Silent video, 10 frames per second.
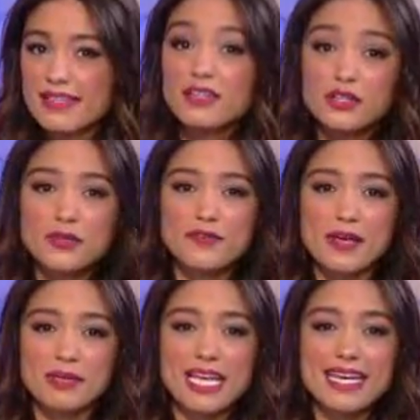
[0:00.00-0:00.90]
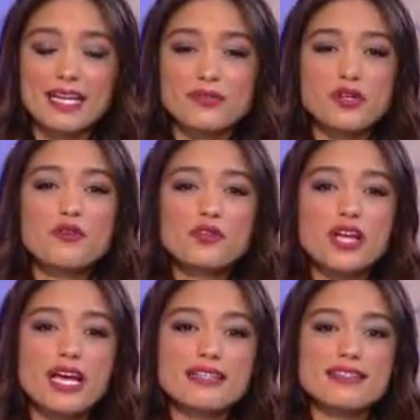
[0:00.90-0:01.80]
the DeLuca family announced
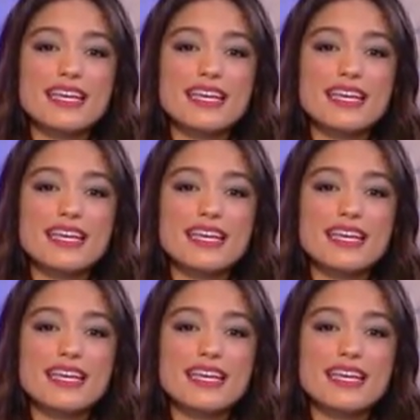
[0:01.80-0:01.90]
overnight